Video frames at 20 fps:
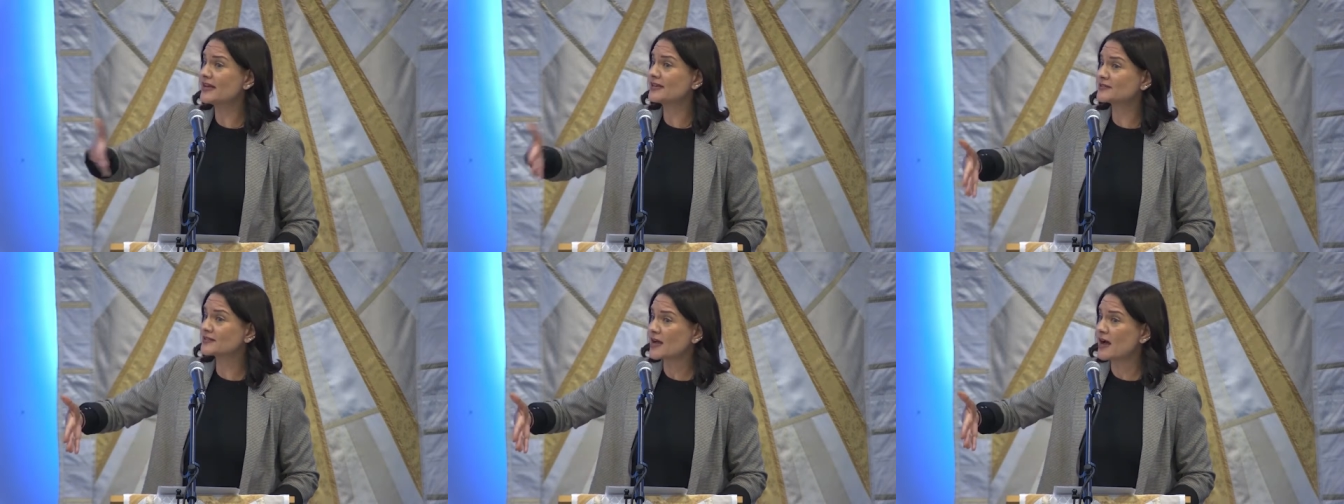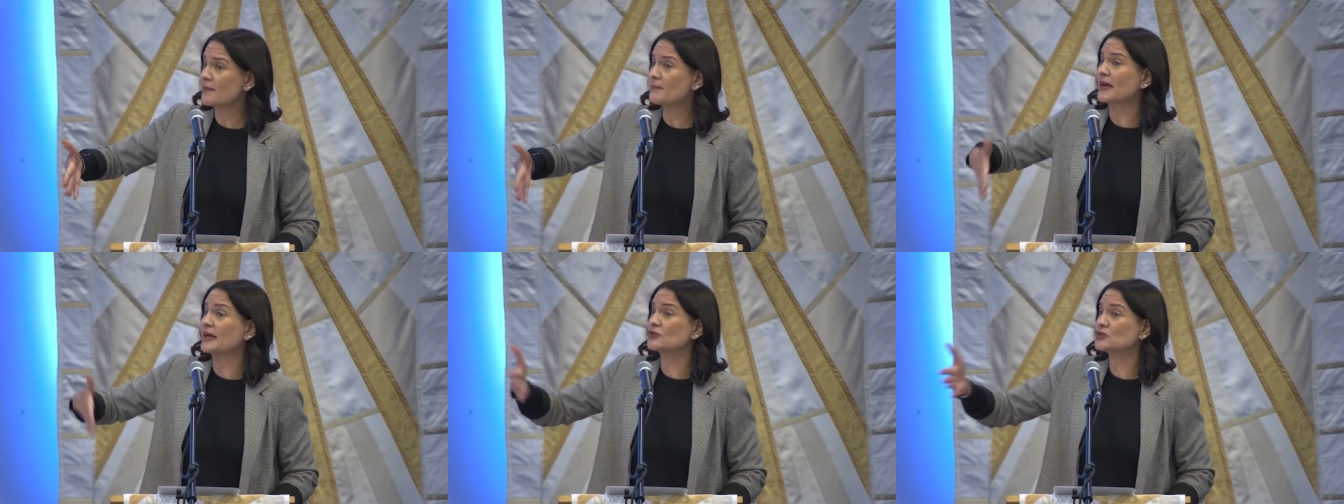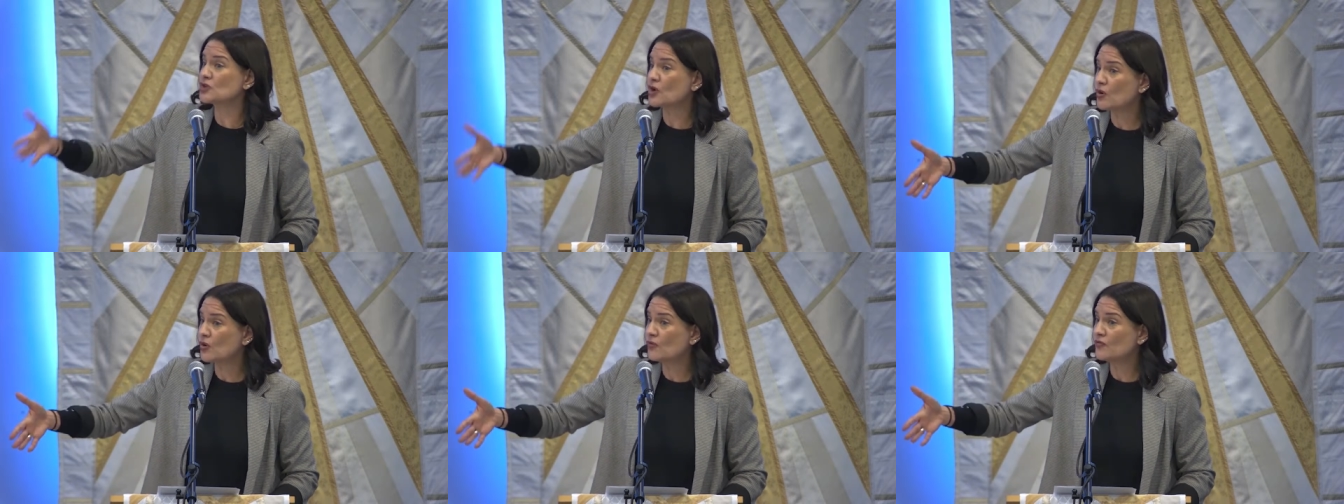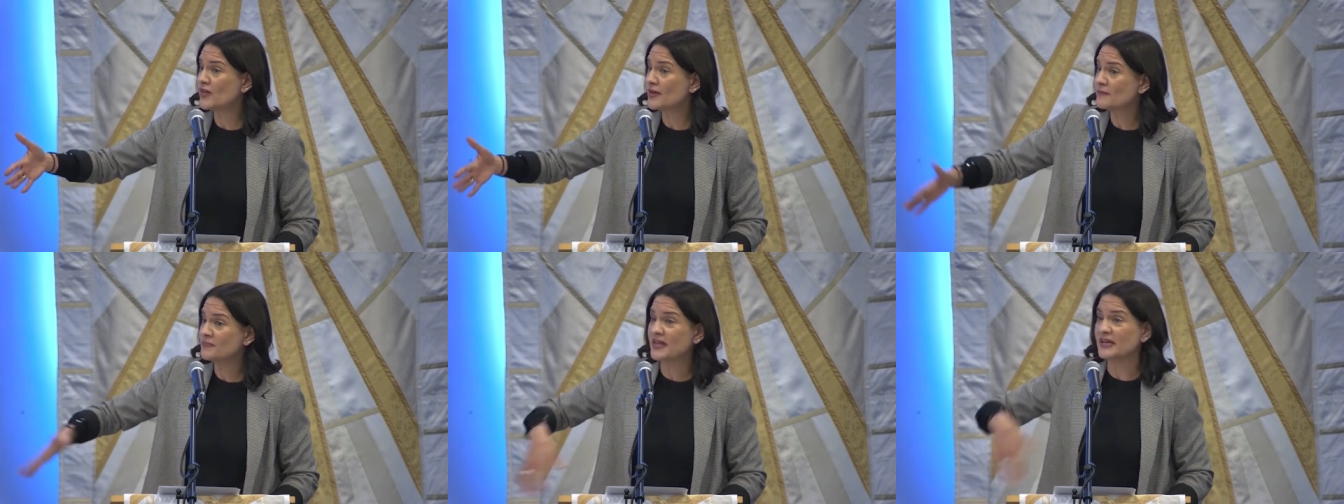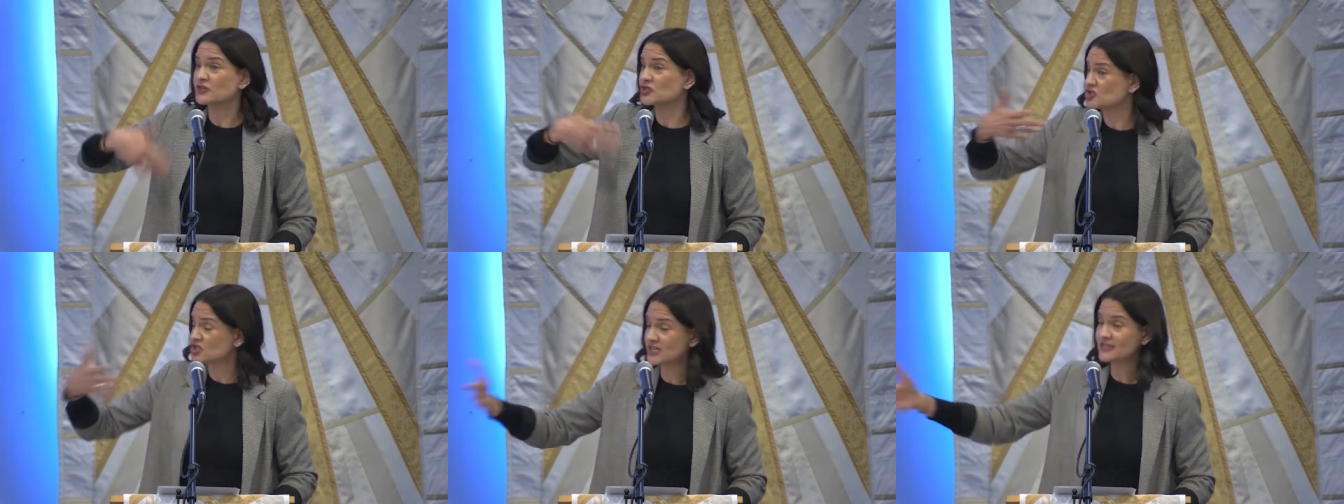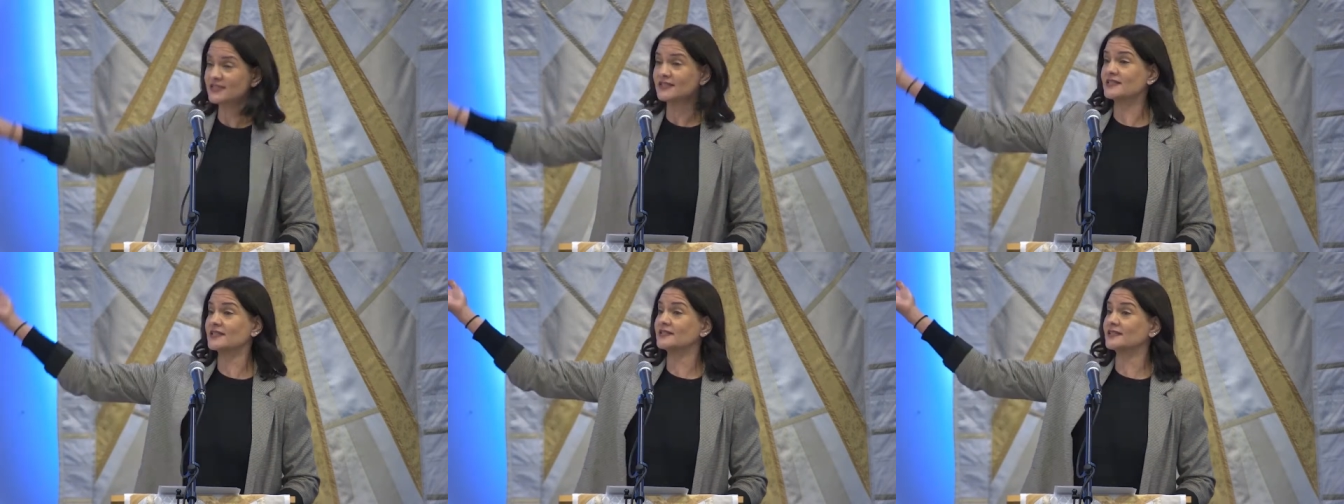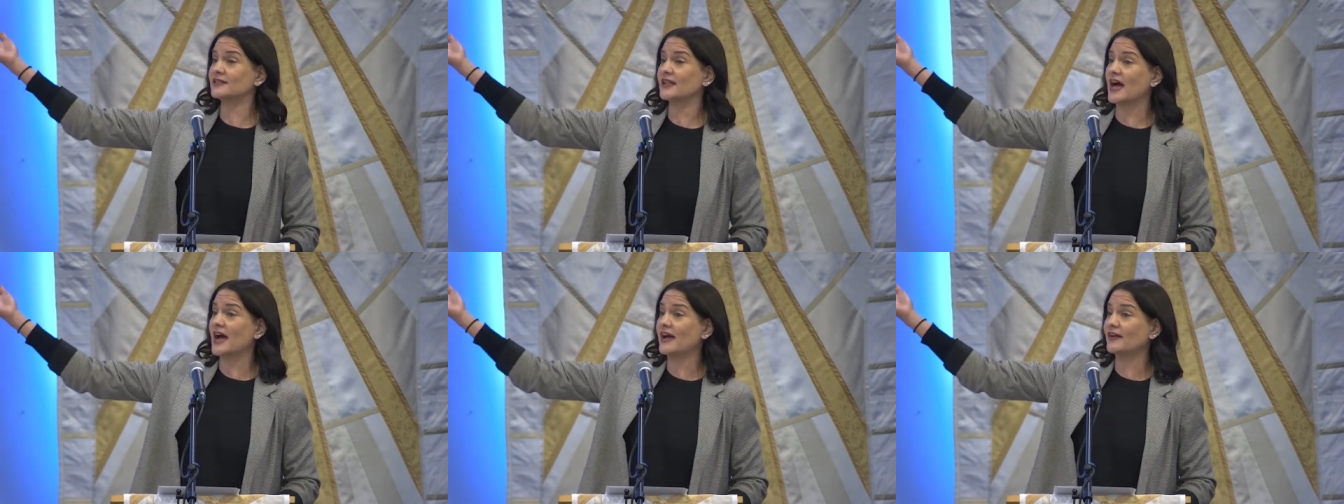has come and told them that Jesus is
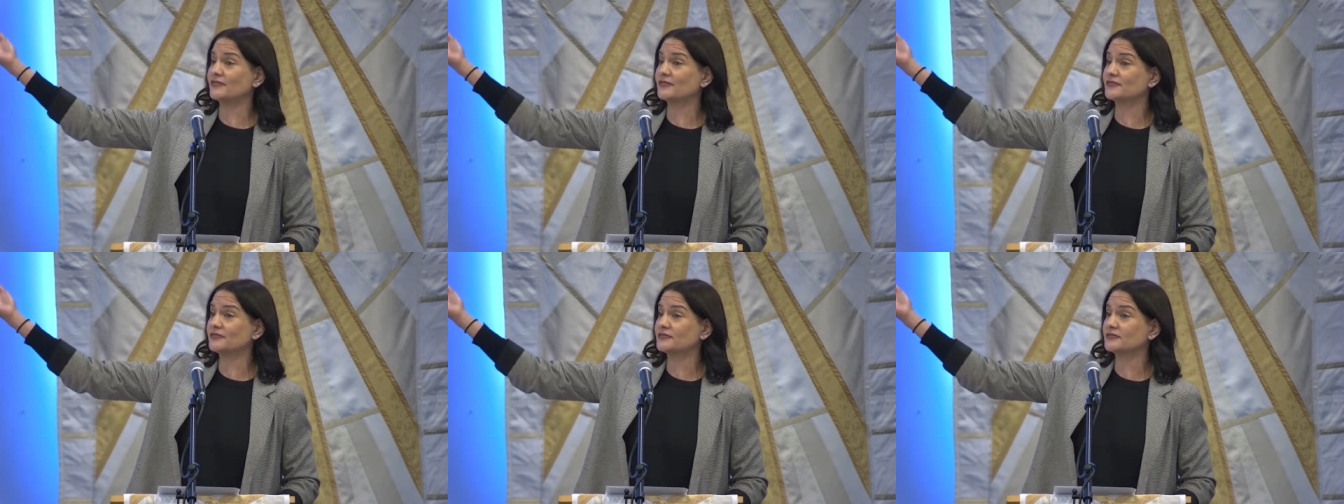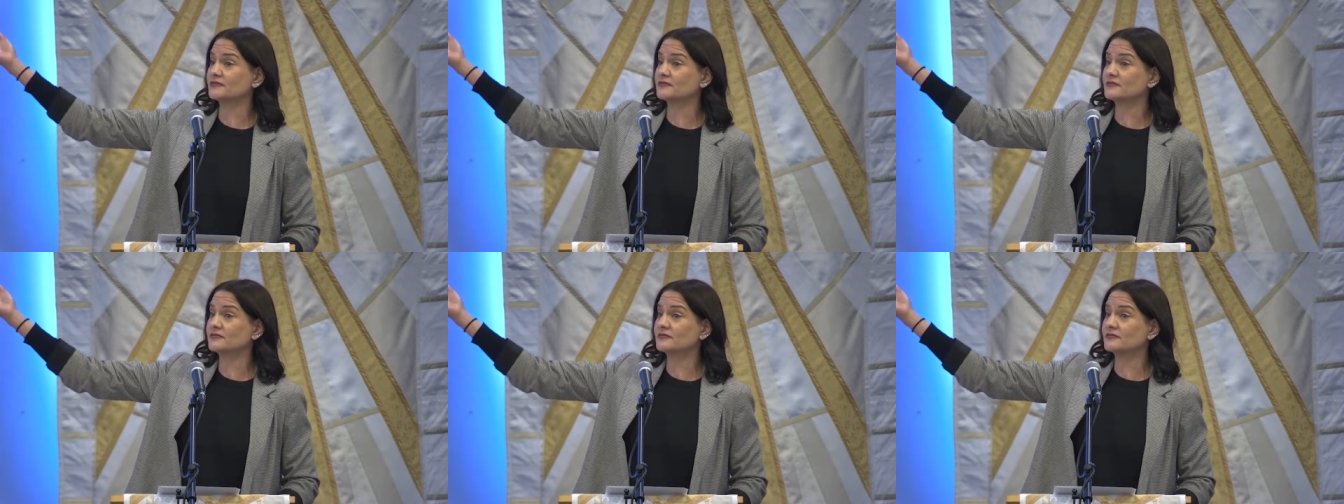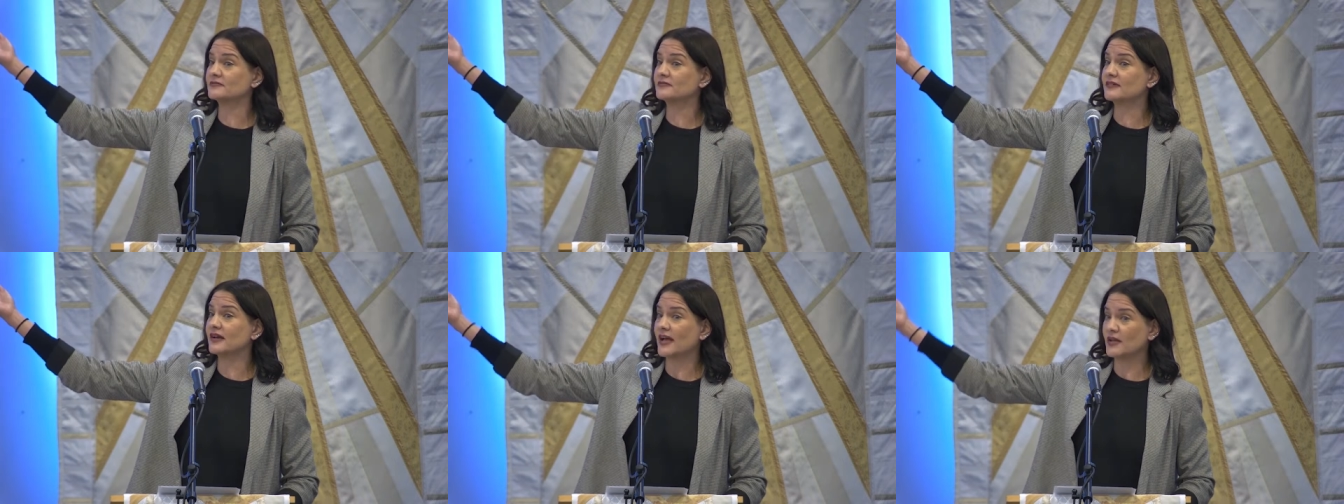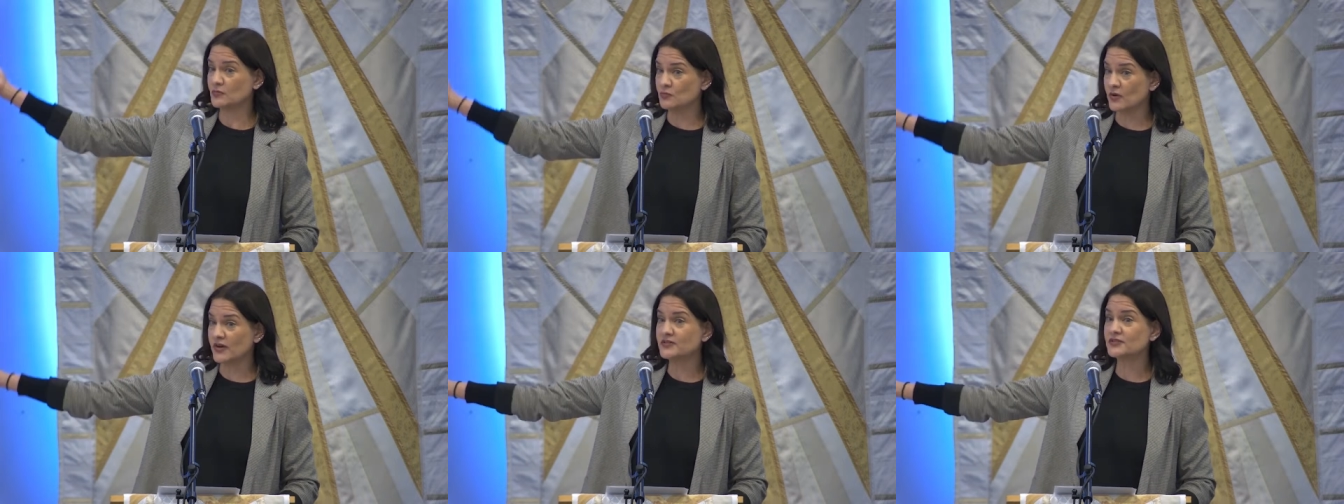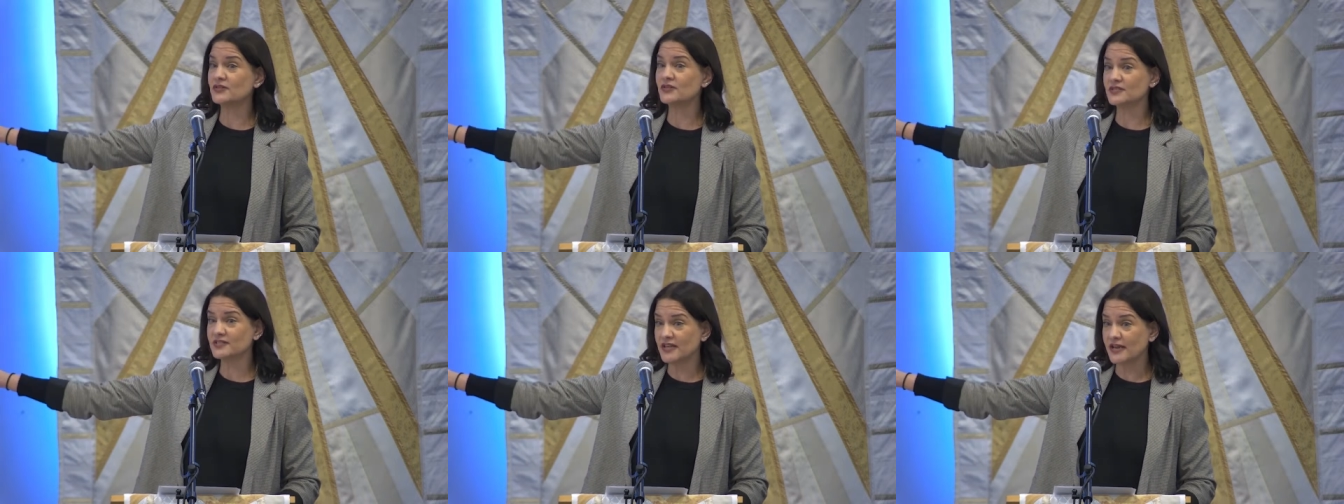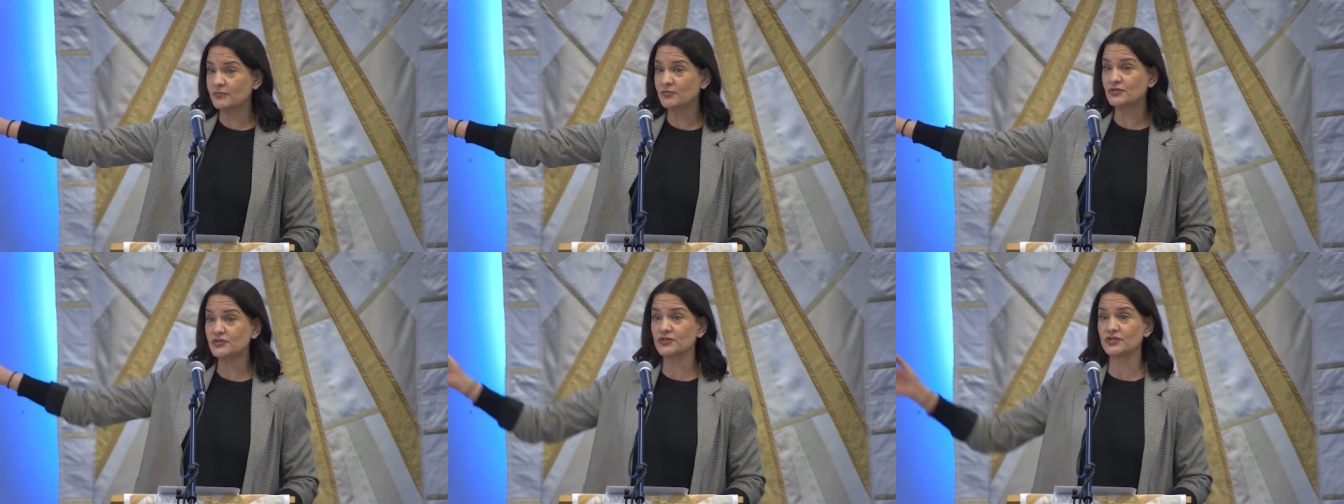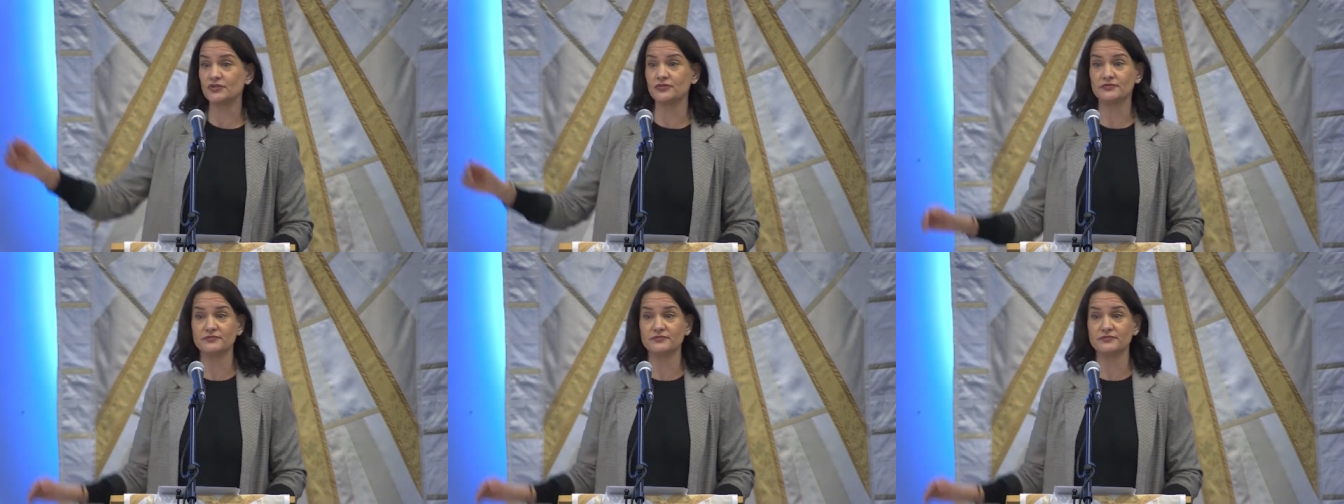alive. And what do the disciples do?